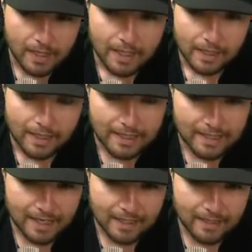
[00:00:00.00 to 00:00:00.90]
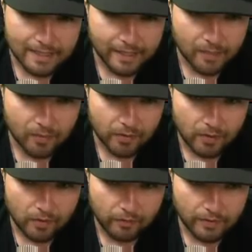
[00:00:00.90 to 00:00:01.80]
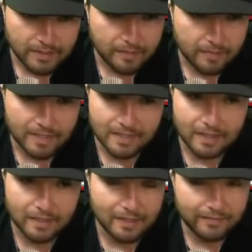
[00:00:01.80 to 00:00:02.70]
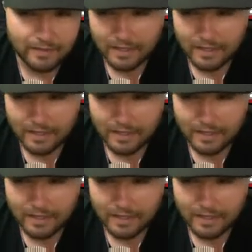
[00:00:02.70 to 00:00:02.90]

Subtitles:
that's kind of it, taking up all the offenses. I mean, that's going to leave a lot